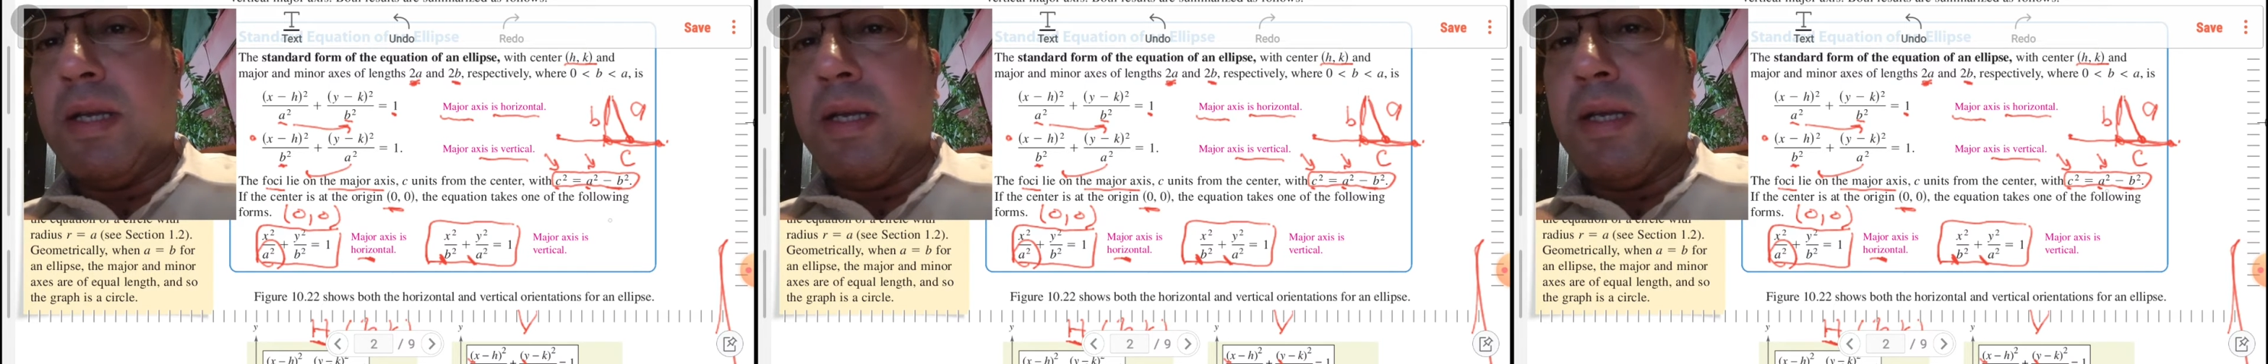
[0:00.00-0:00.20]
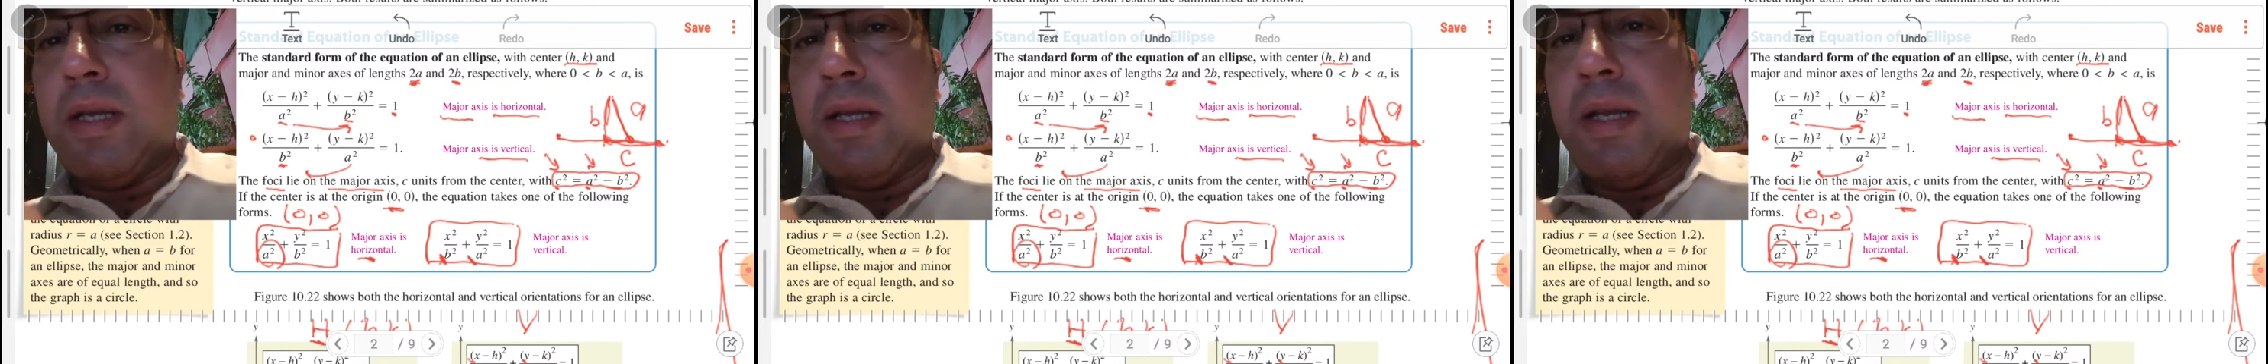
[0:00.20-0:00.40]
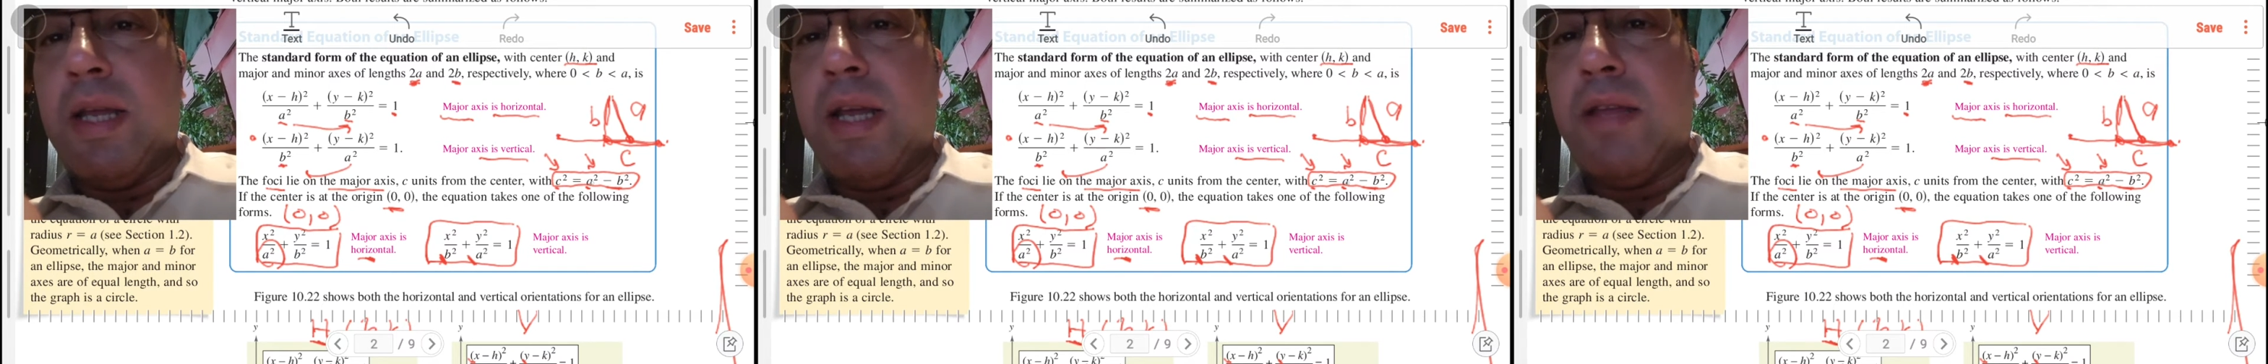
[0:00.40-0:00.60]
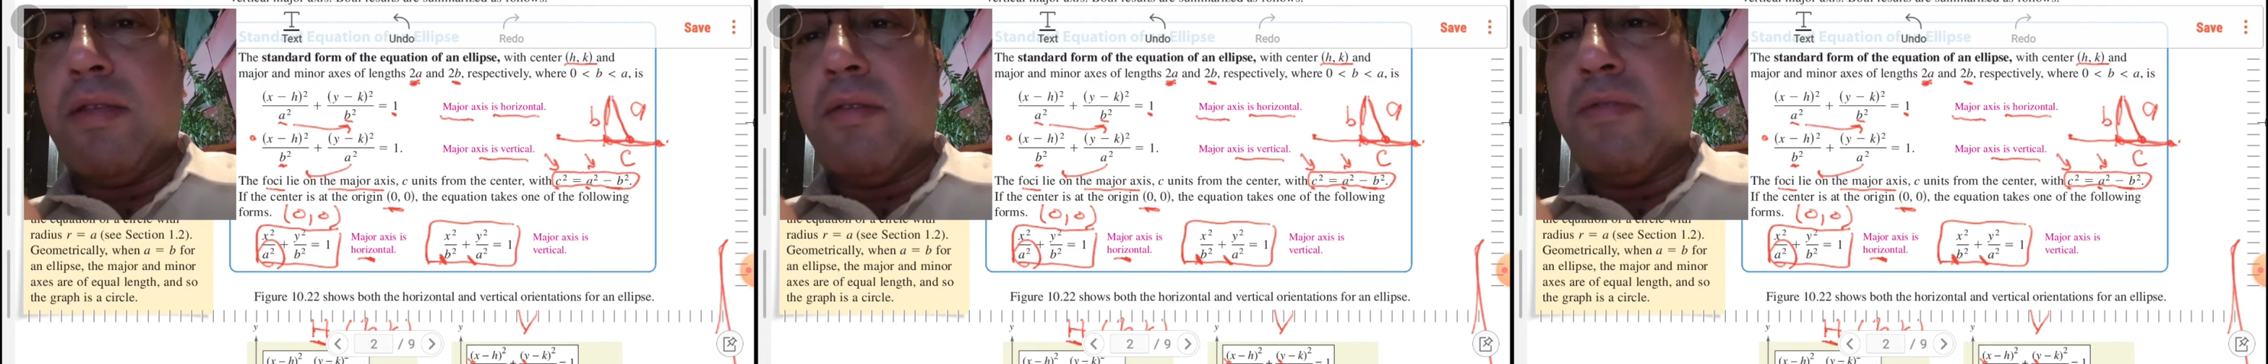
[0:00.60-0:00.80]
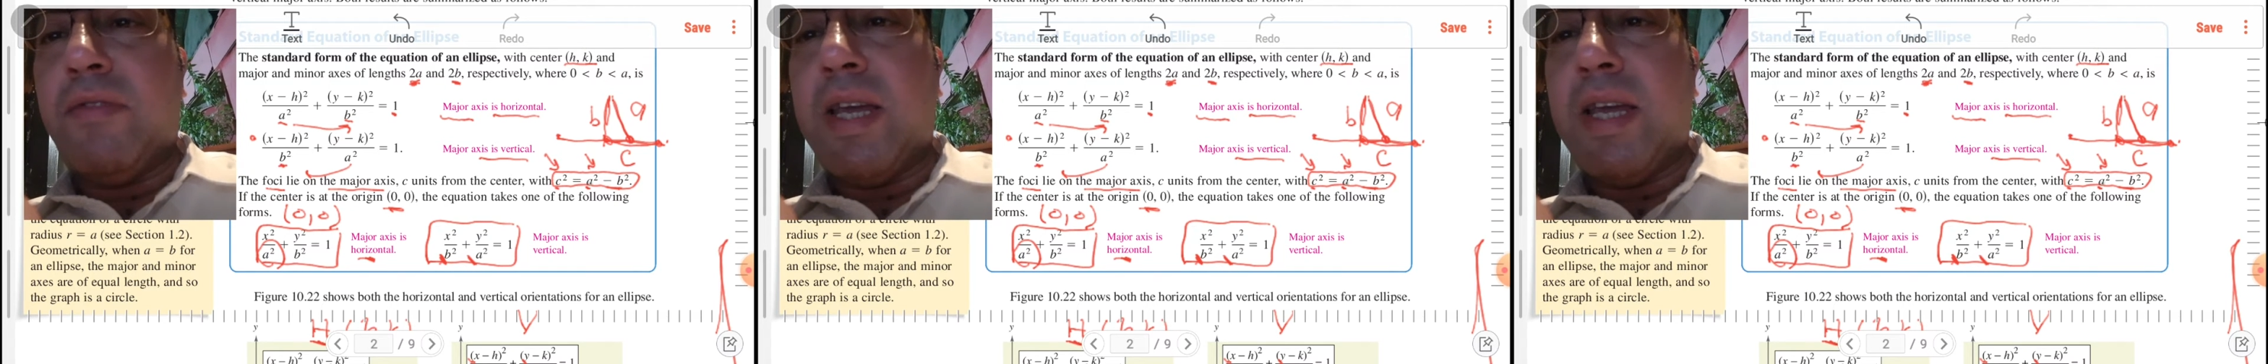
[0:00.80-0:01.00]
length
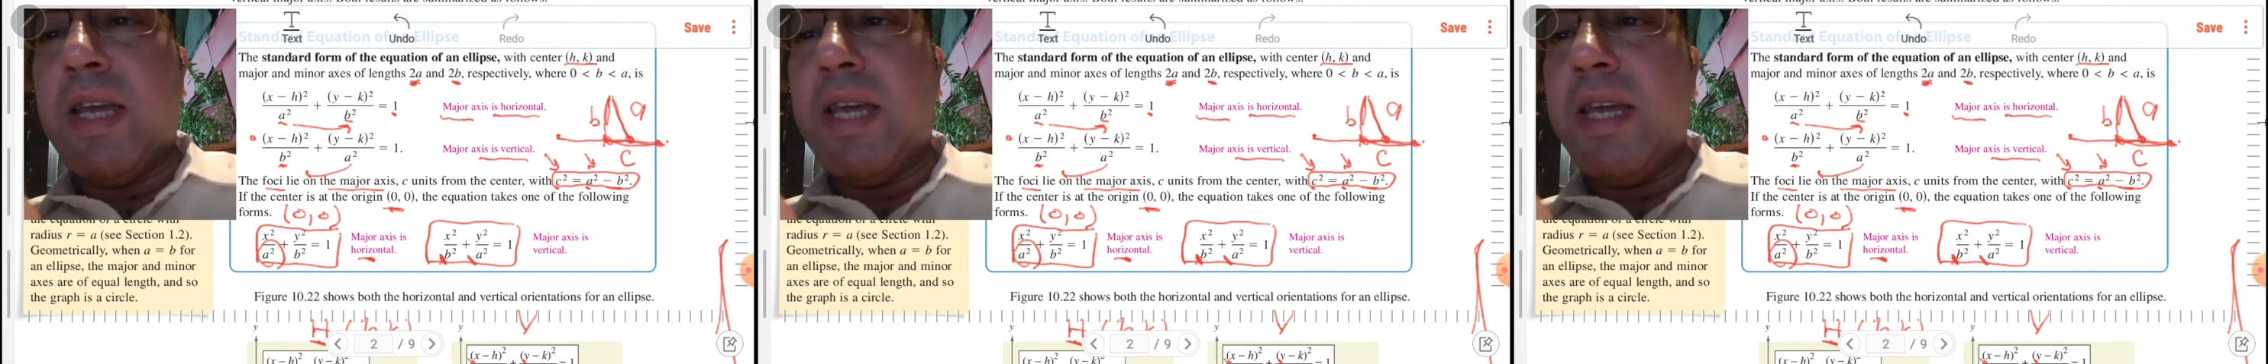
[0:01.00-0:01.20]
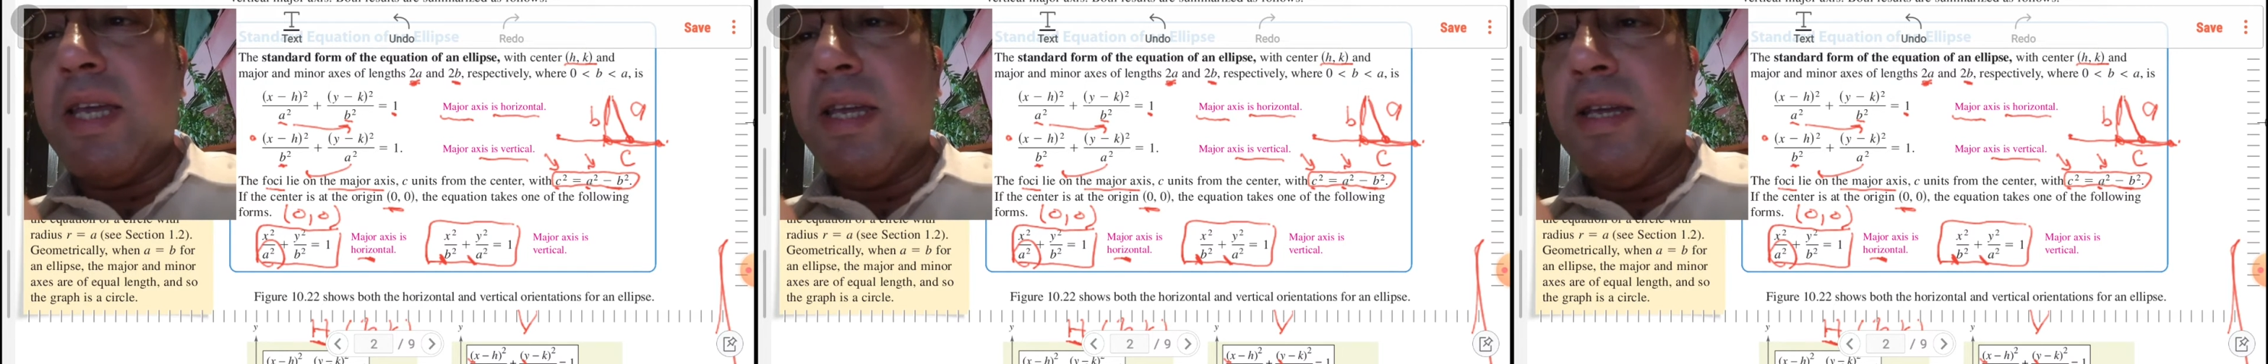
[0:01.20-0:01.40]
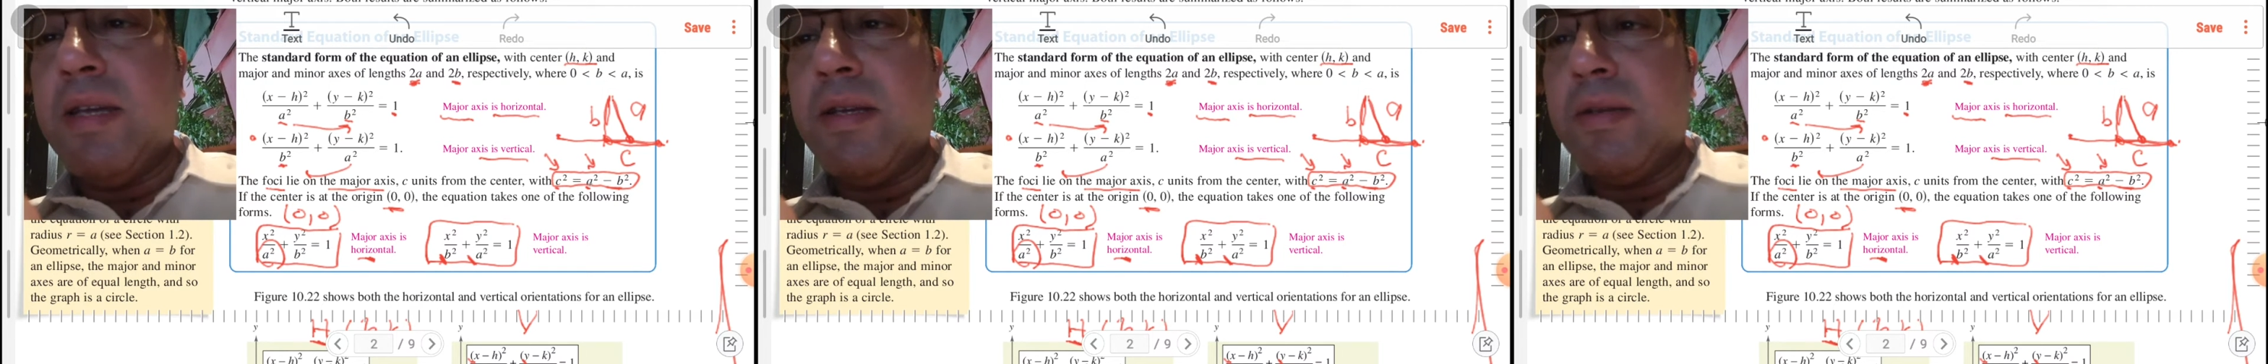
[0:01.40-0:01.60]
of A,